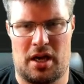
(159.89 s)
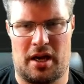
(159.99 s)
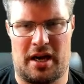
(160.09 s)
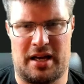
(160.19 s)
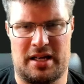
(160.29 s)

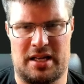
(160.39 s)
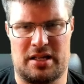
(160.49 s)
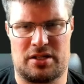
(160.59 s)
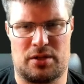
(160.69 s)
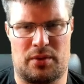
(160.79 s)
I
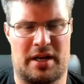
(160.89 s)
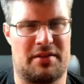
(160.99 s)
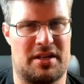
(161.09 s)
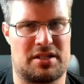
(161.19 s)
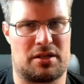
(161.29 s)
needed to
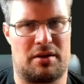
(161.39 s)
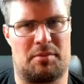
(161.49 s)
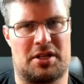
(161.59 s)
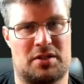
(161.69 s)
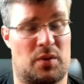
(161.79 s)
run this
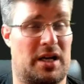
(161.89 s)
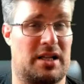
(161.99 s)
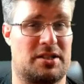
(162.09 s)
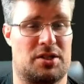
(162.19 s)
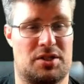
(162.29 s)
script as
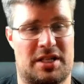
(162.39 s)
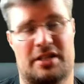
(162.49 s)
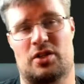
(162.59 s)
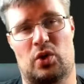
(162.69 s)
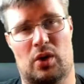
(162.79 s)
well to
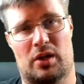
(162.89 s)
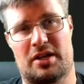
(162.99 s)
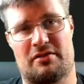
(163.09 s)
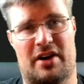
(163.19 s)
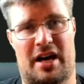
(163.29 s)
set all the
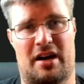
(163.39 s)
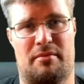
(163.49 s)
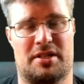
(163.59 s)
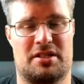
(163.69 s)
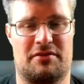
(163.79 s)

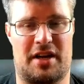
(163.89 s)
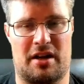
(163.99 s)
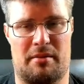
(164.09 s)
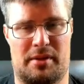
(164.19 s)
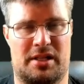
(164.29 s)
environment
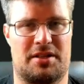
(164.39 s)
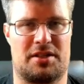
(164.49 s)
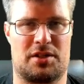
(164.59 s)
variables.